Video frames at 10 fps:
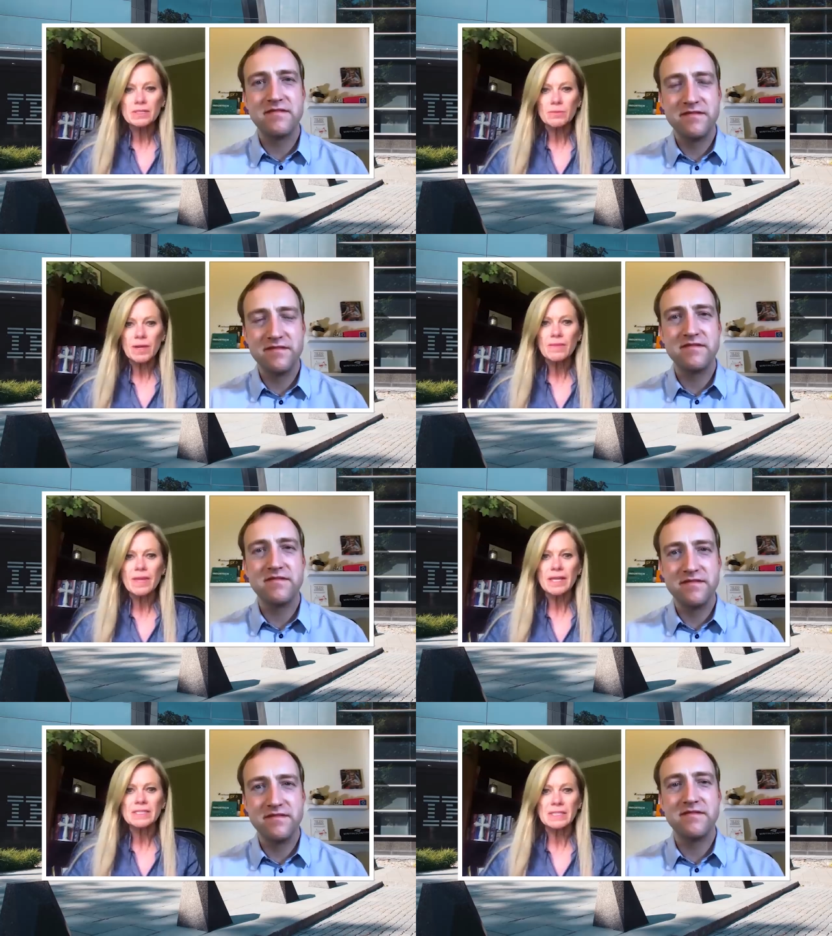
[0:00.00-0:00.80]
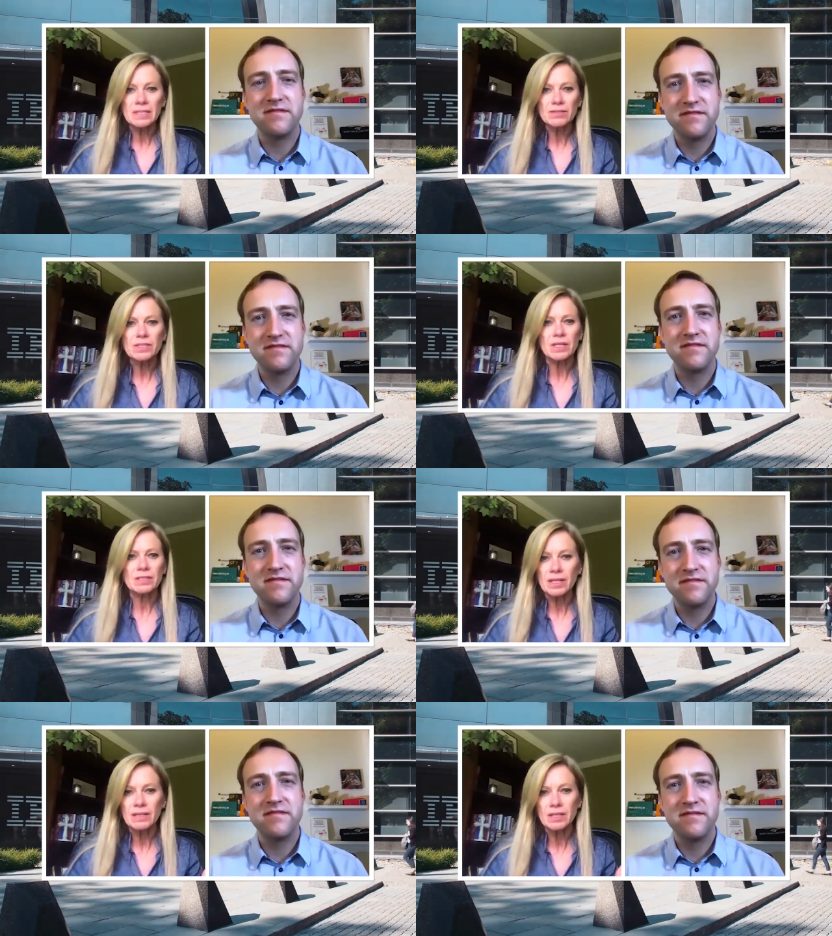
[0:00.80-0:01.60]
Speaker 1: around that to intersect
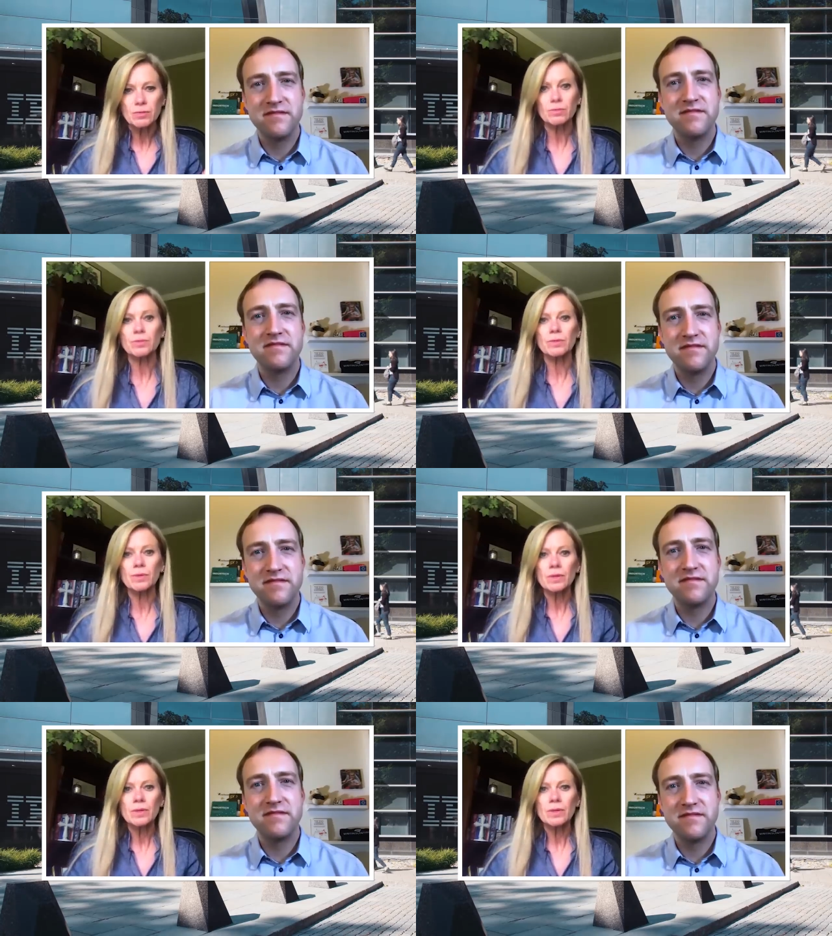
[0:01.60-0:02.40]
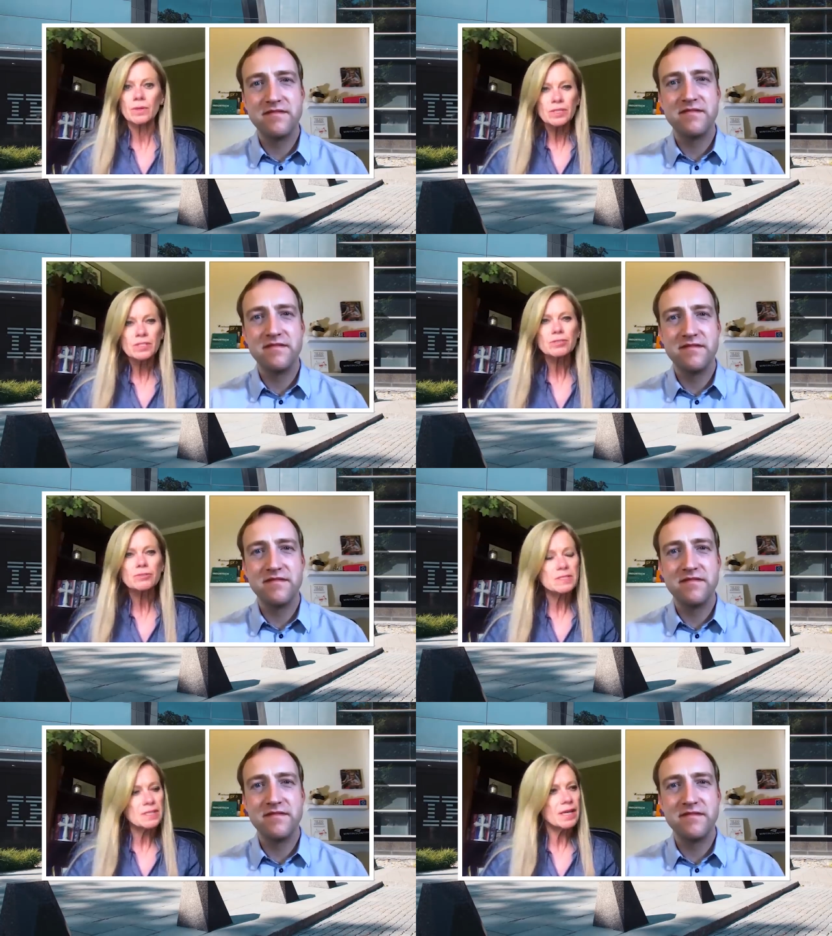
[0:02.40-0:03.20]
and they grew. So history
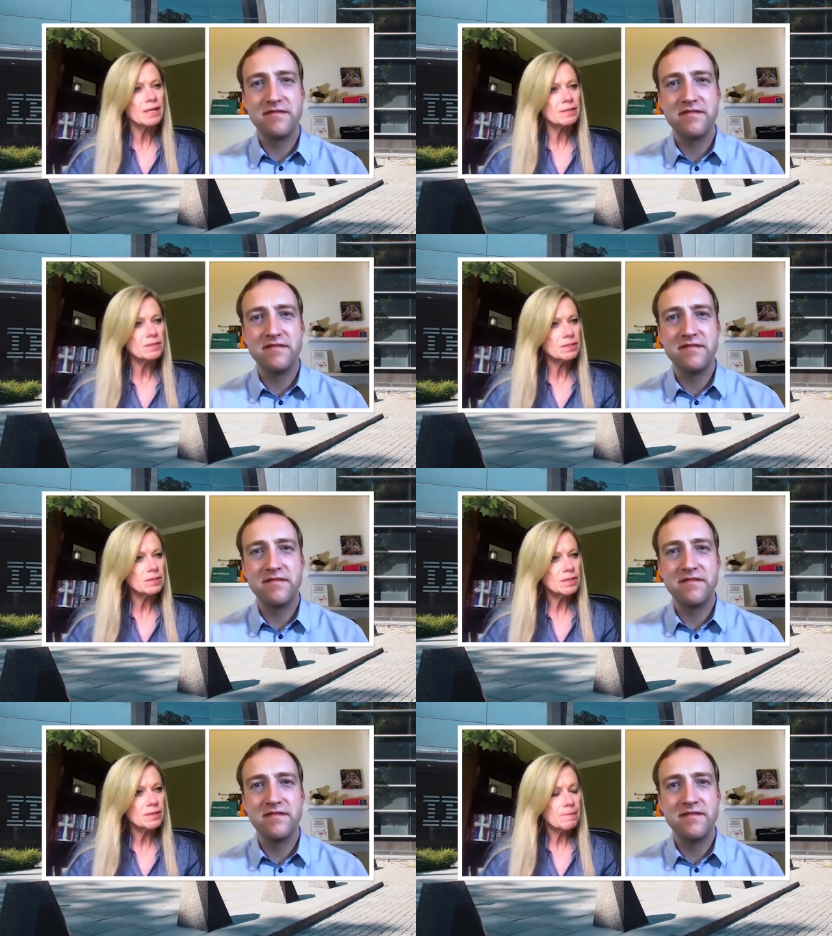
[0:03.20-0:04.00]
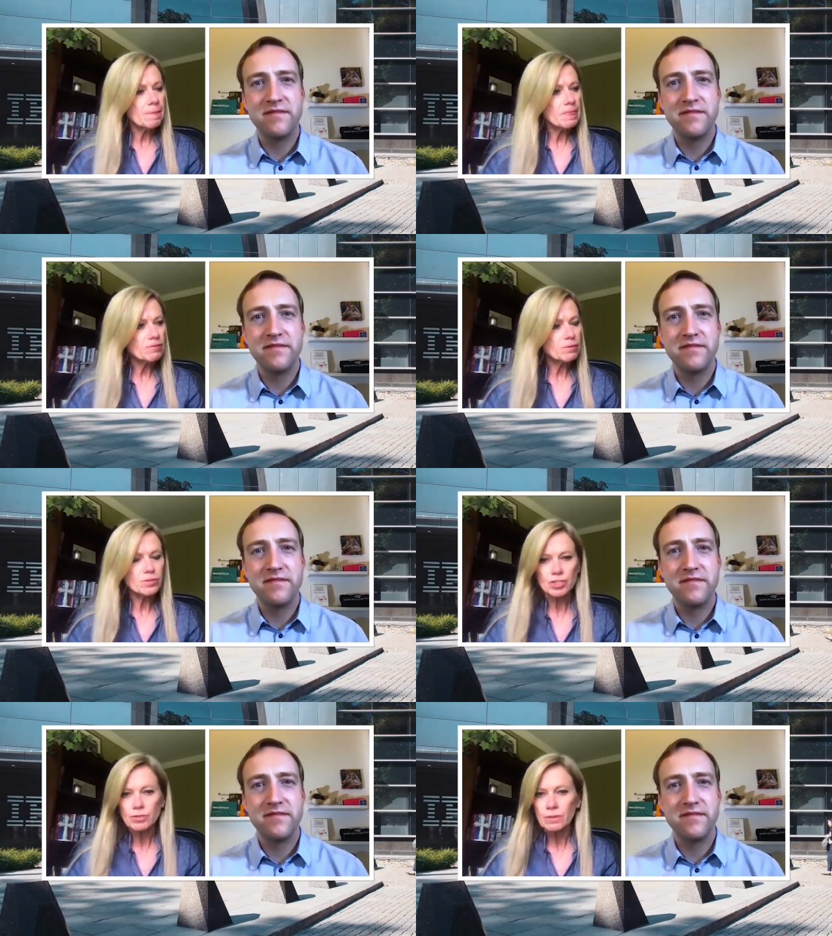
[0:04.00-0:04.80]
says for
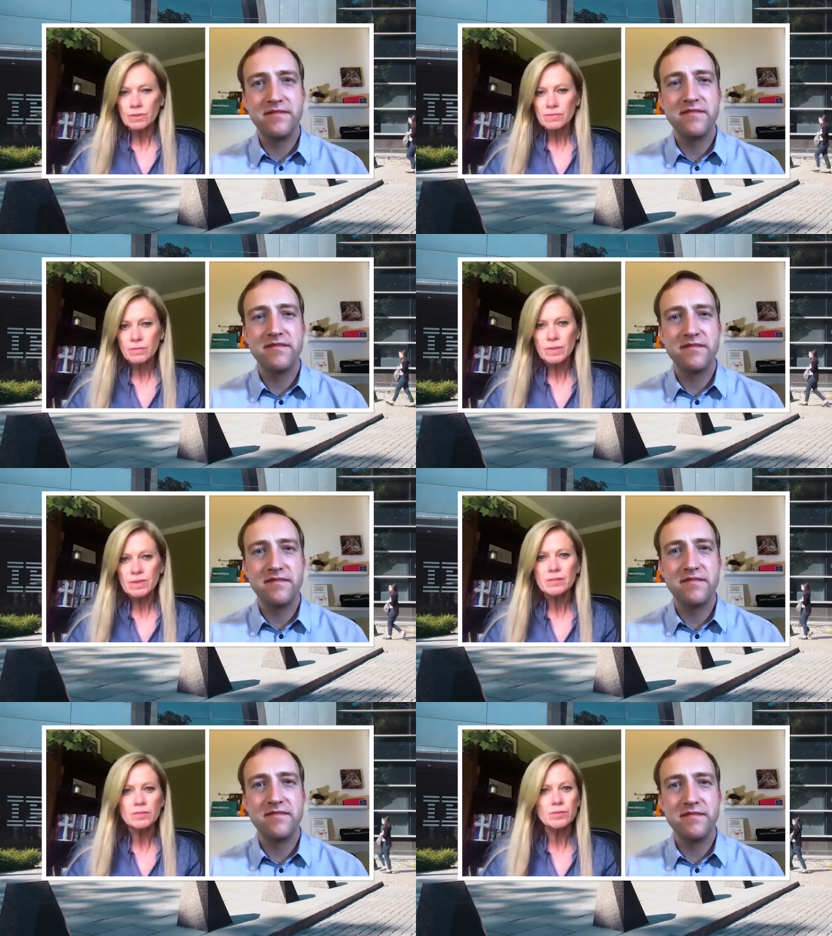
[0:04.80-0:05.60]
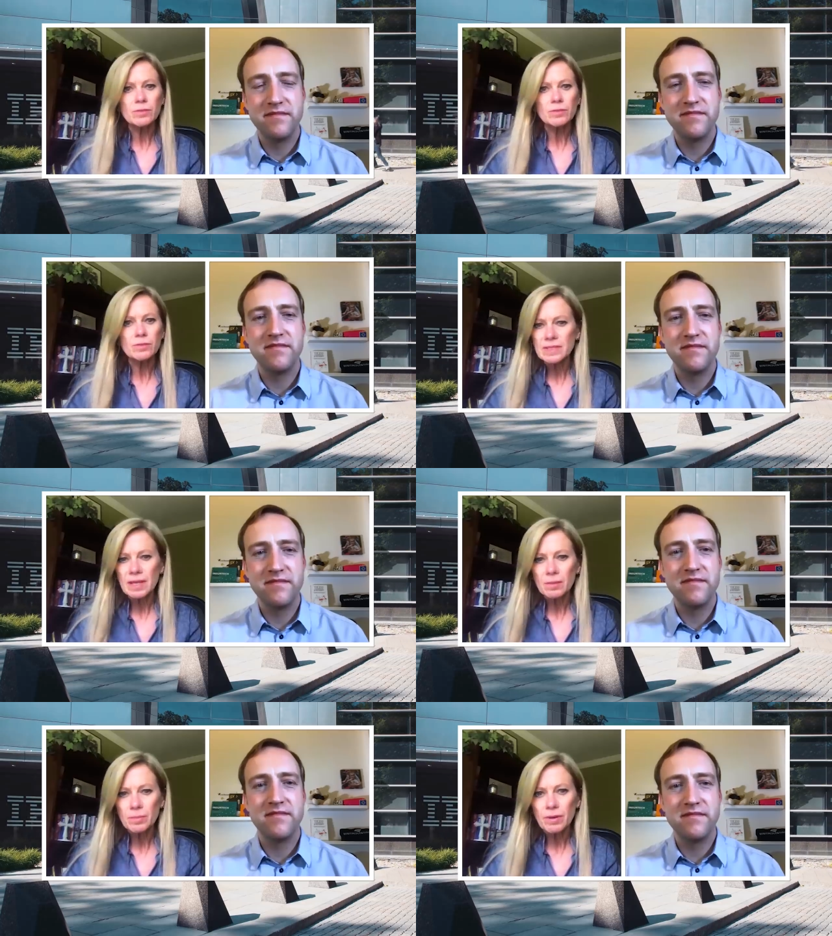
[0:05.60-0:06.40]
insurance, for what they do, they sell
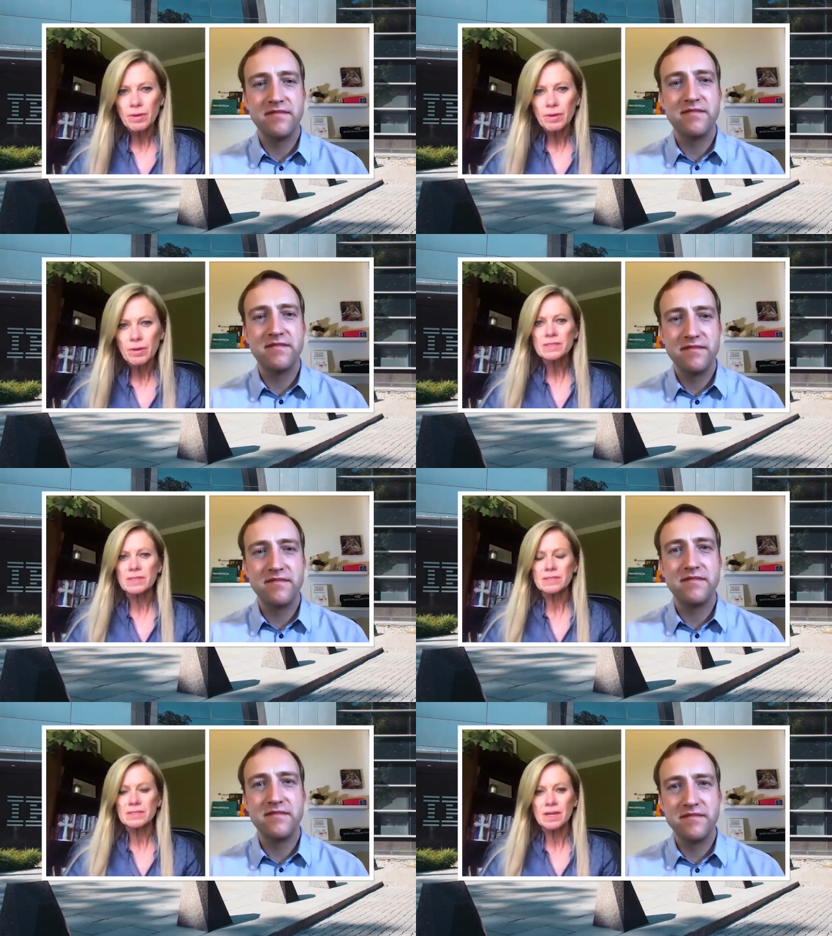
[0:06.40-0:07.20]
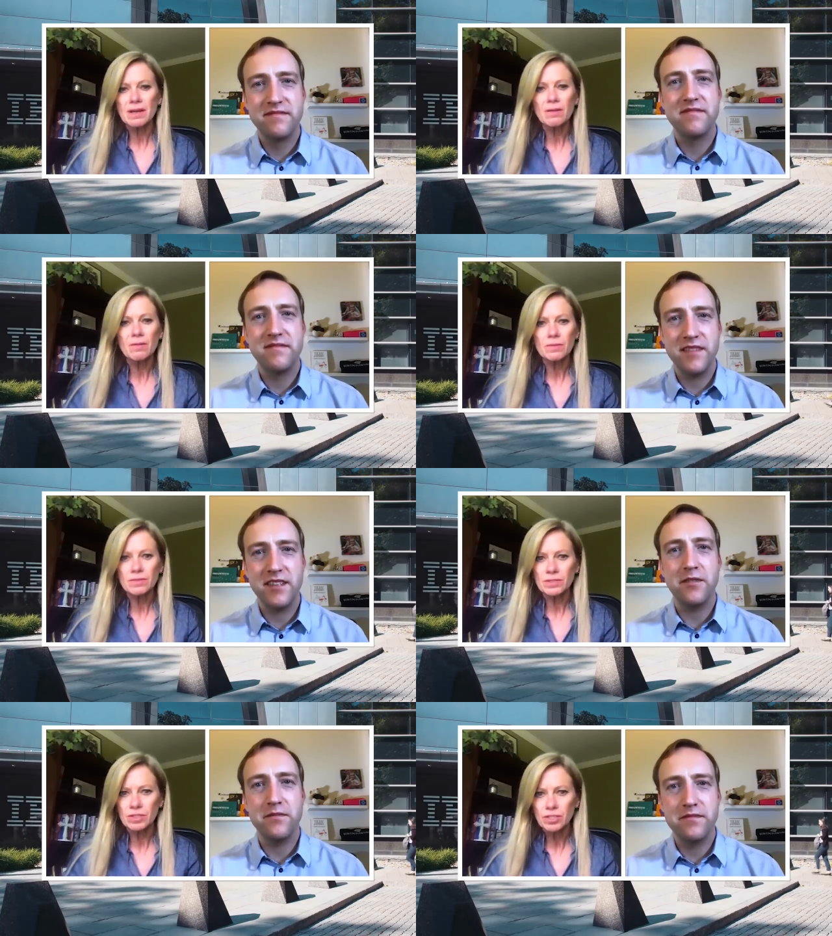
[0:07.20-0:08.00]
a promise, they sell
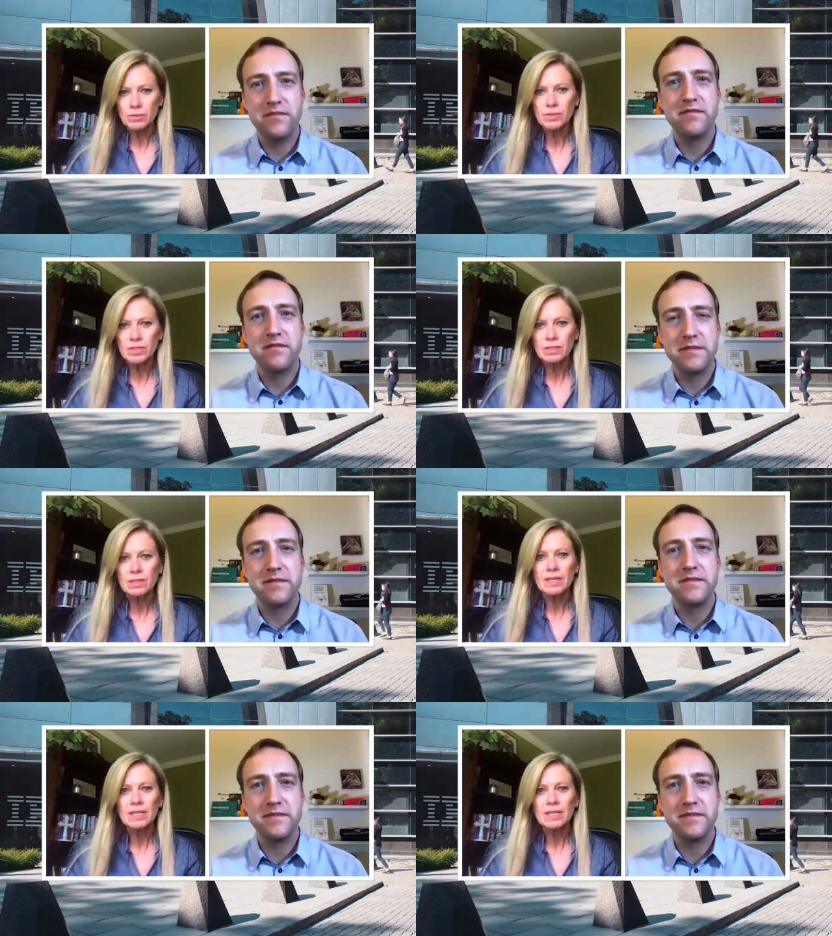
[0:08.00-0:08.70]
security.